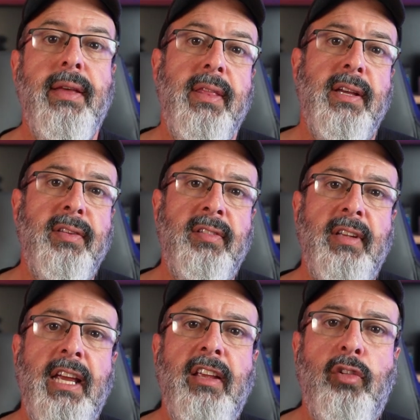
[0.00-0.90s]

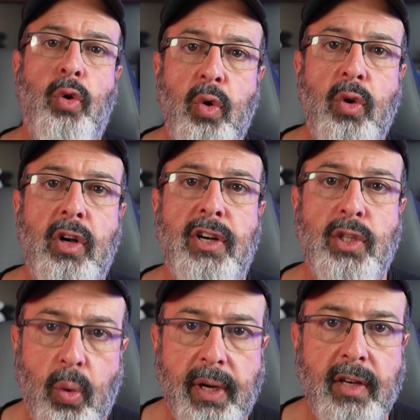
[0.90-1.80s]
This is who you're
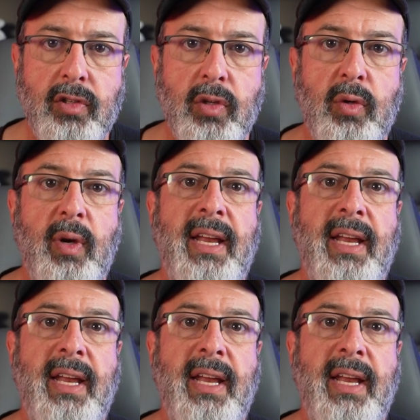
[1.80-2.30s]
talking to,